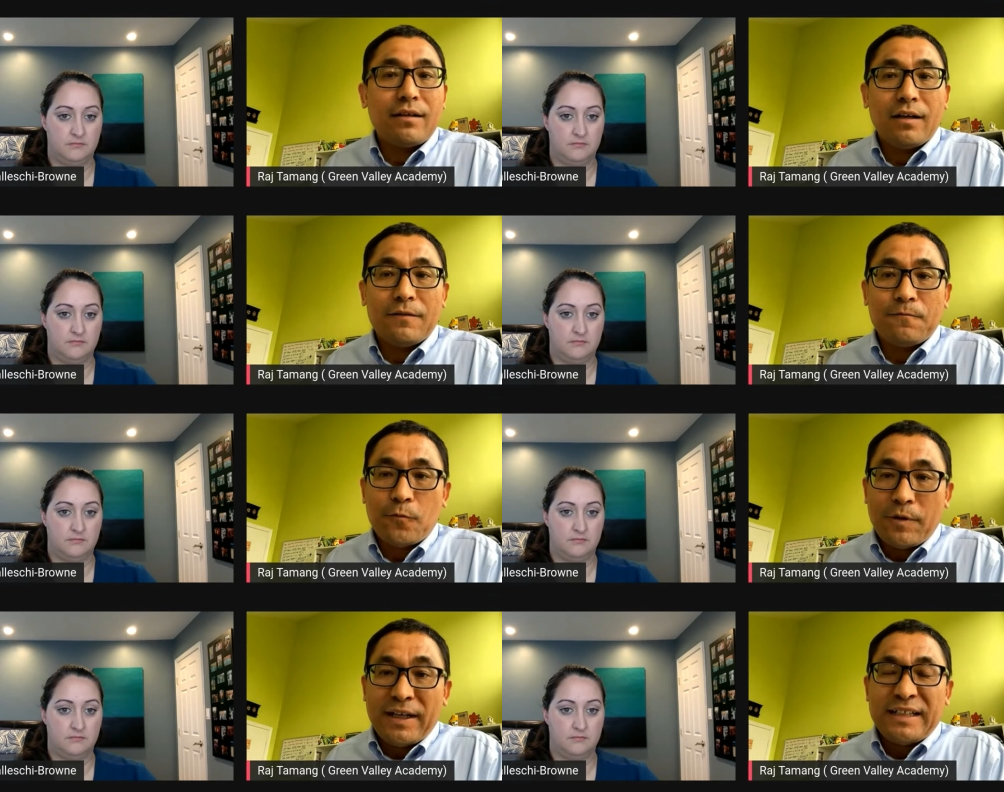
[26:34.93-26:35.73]
Speaker 1: null and
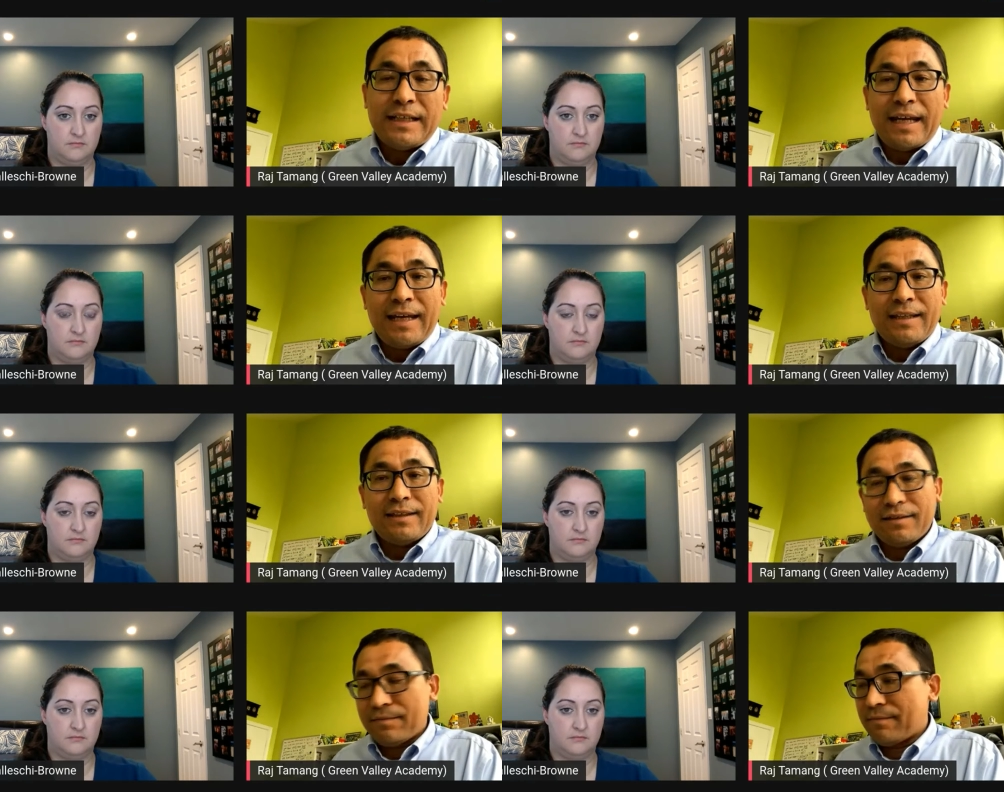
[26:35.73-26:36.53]
void.
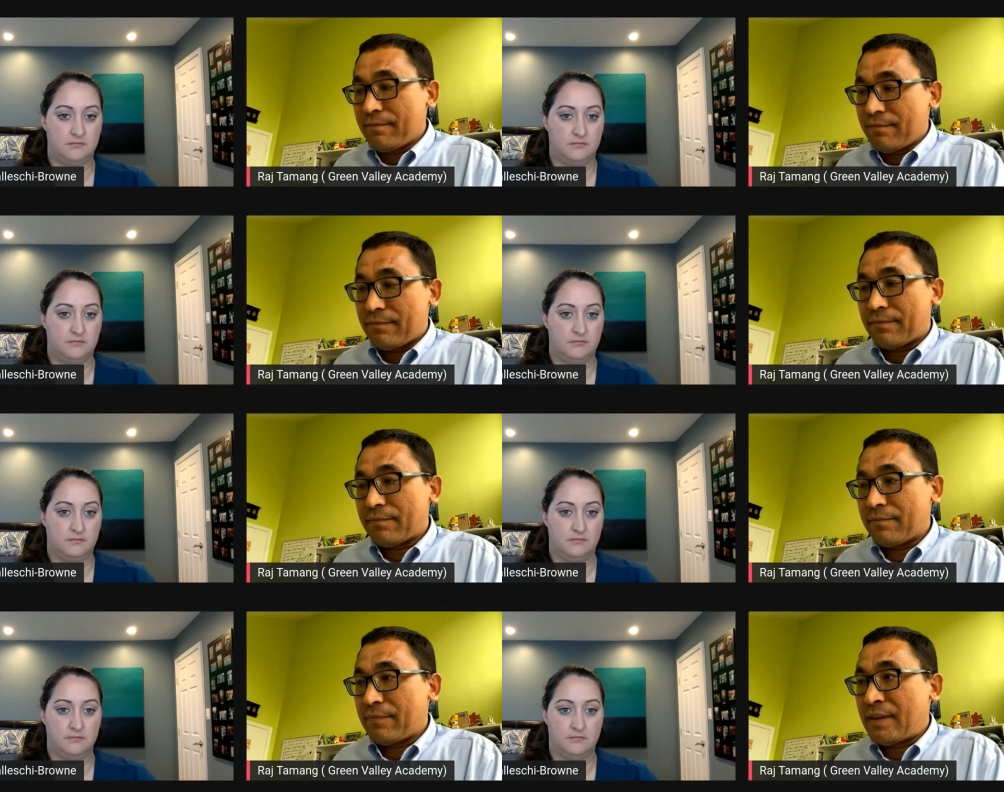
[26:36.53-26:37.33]
And
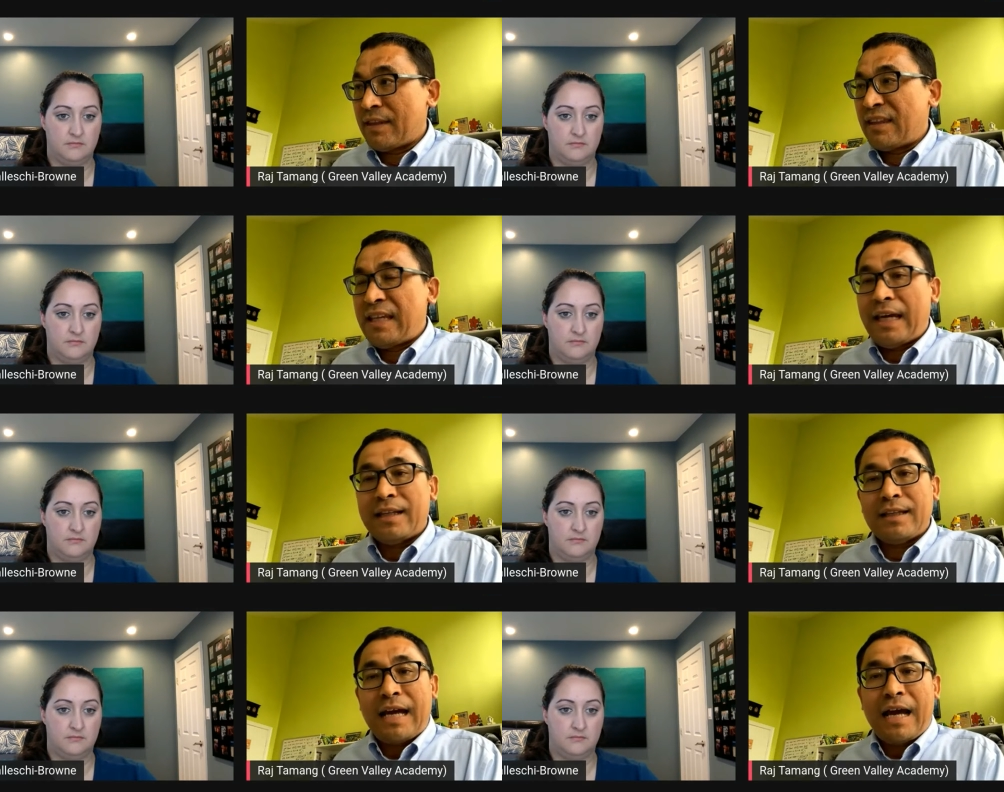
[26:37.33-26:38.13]

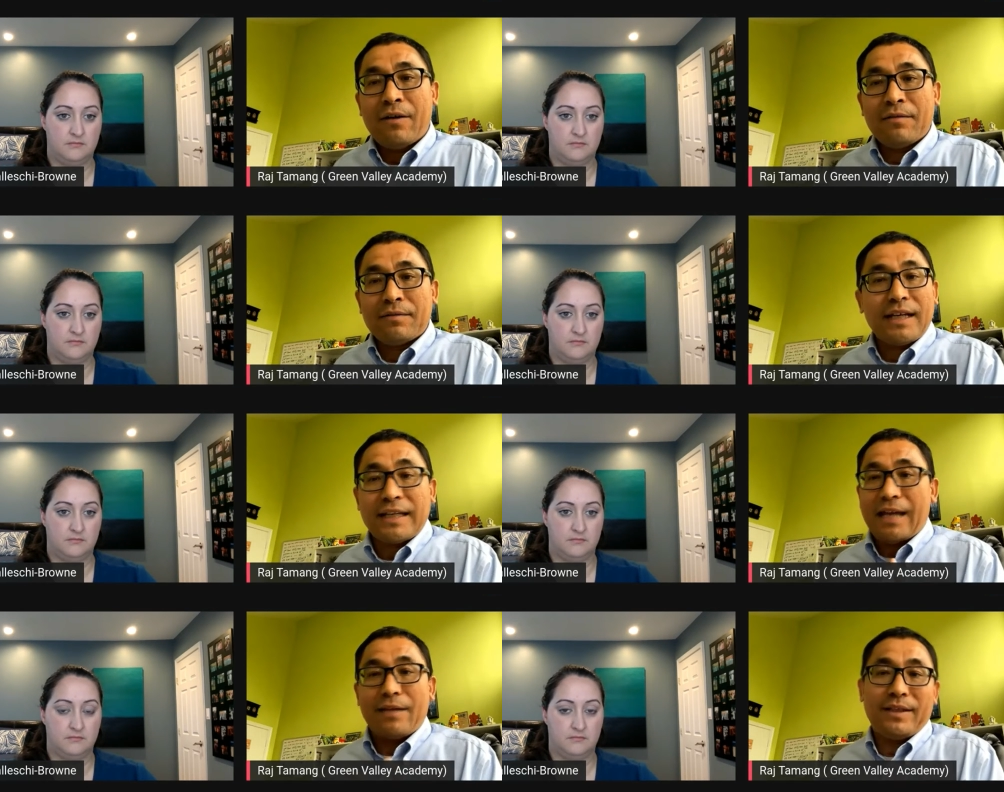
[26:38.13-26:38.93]
then now they
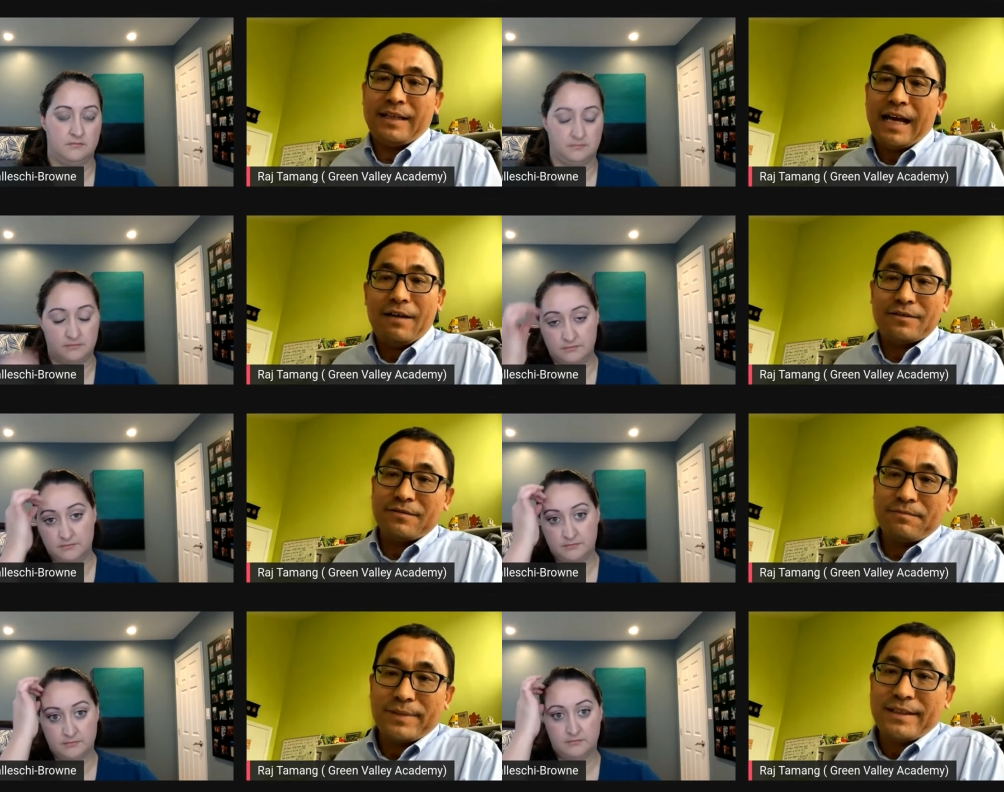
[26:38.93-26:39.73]
can't build a
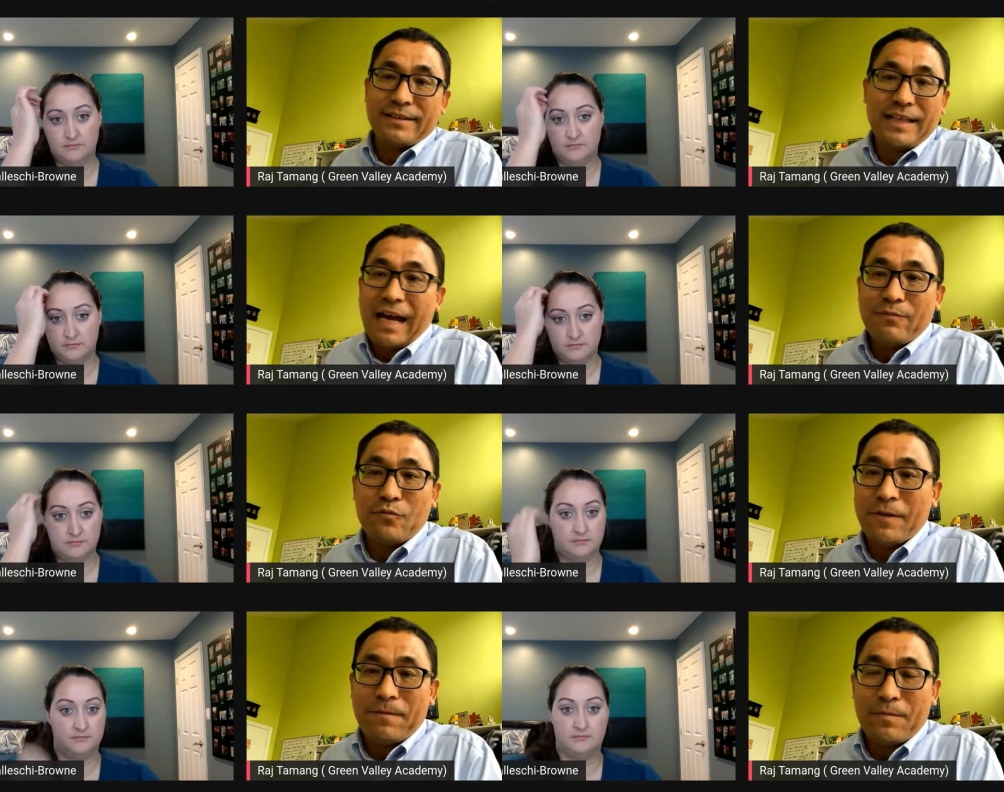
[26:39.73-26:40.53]
house because they
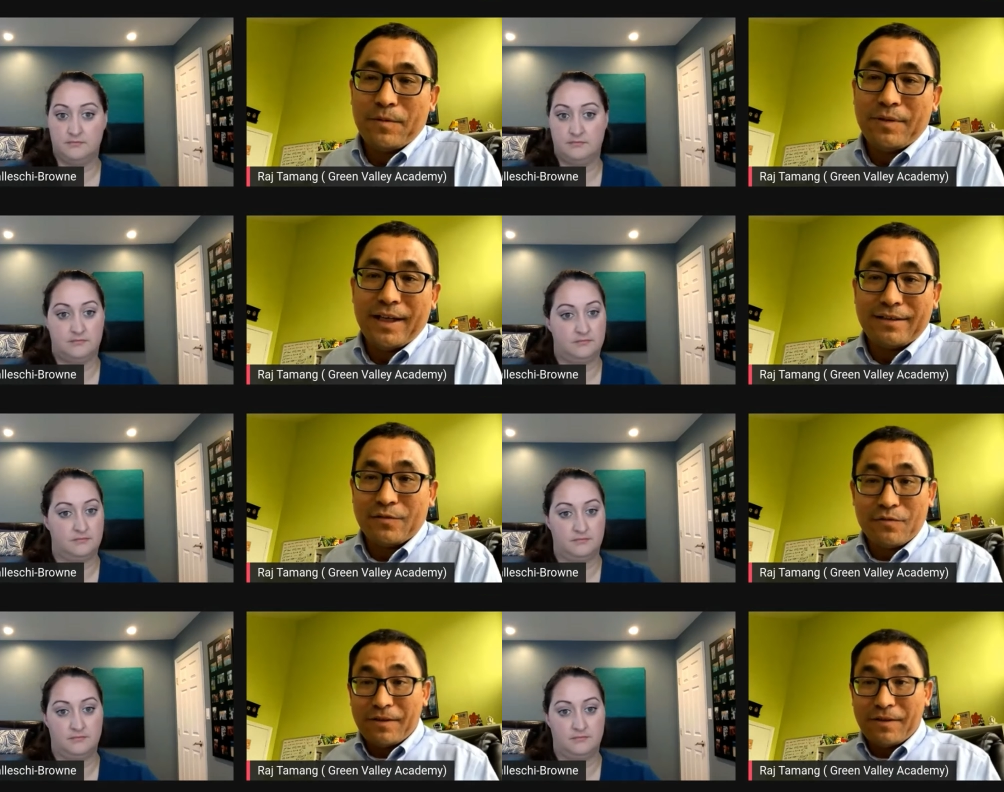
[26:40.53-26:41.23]
have to wait for a few years.